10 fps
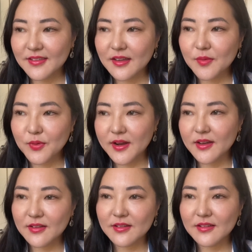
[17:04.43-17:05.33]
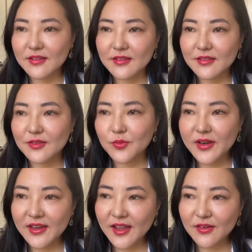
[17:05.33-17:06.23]
celebrate
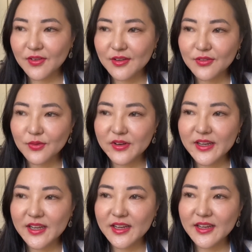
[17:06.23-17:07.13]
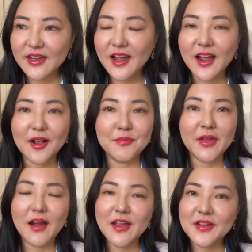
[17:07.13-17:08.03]
wedding anniversary.
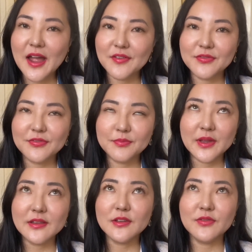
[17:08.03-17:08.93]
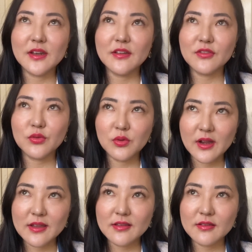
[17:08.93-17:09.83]
I have been to Venice
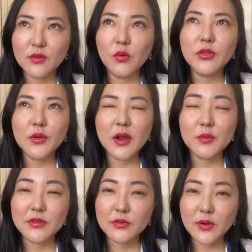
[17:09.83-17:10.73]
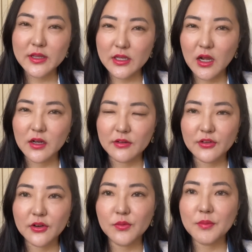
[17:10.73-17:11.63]
twice, although I was quite young,
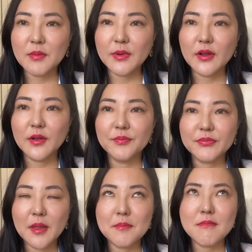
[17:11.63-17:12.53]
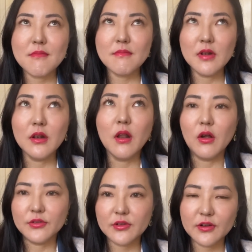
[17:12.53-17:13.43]
so I don't remember
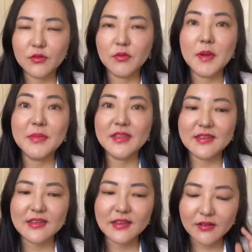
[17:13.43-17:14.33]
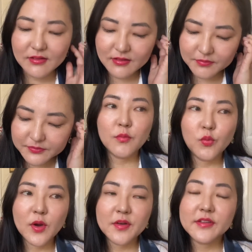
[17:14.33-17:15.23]
lots. I don't remember the details.
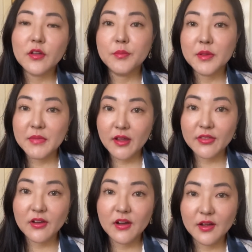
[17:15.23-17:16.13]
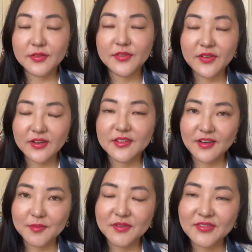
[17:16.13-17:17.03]
Whereas it'll be my other half's first
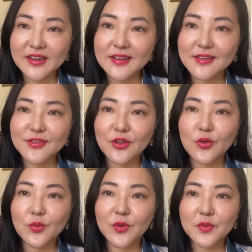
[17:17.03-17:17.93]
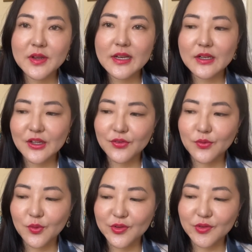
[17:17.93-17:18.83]
time in Venice, so we're really looking
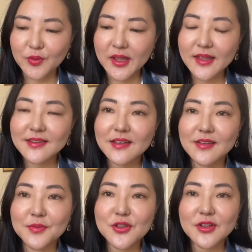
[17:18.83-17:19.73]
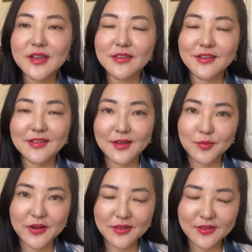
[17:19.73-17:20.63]
forward to it, especially to
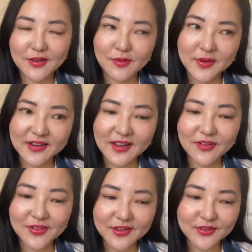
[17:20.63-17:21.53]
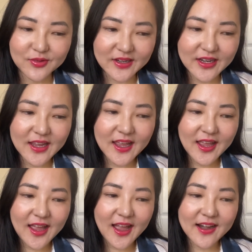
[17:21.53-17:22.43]
celebrate our wedding anniversary.
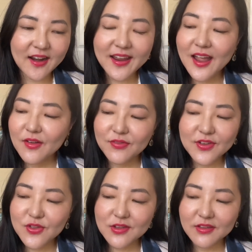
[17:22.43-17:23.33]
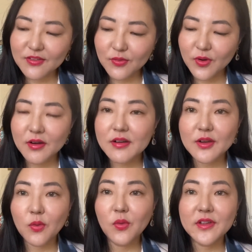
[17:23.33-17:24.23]
And I have visions of
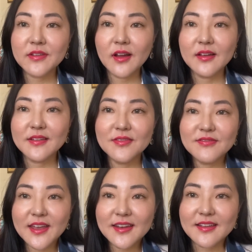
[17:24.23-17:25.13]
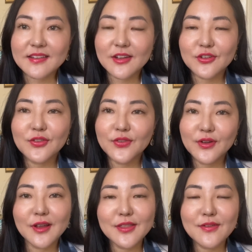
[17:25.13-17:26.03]
wearing all these colours in Venice. I just
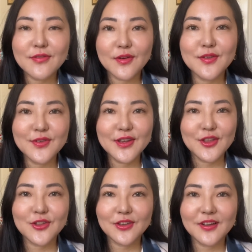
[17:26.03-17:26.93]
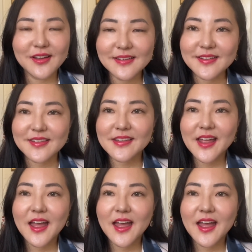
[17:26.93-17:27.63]
feel like they're very Venetian colours.